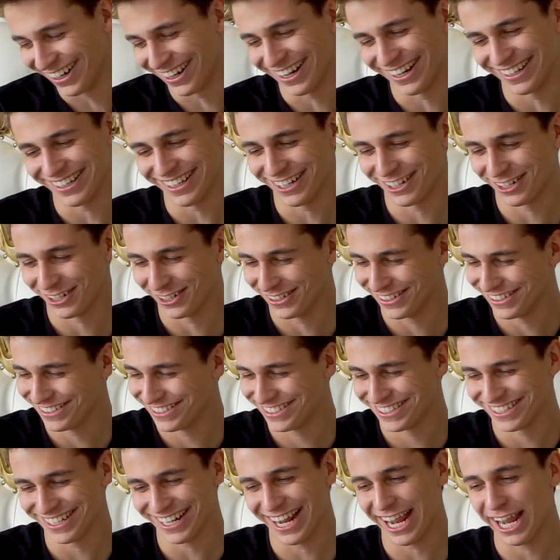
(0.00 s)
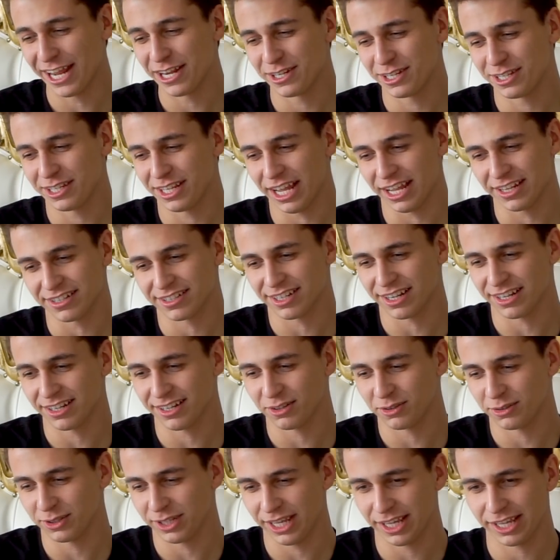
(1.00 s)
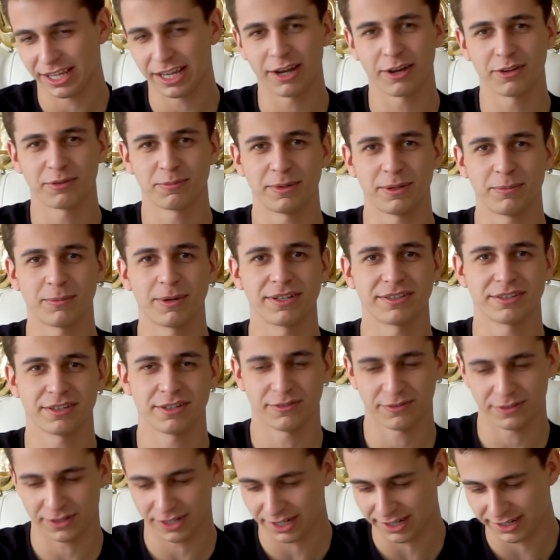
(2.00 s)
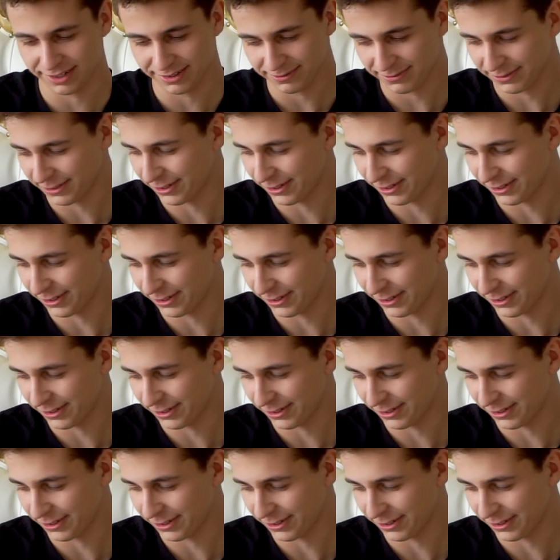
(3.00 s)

All right, that hurts. I yes, I only hang out with me, myself, and I.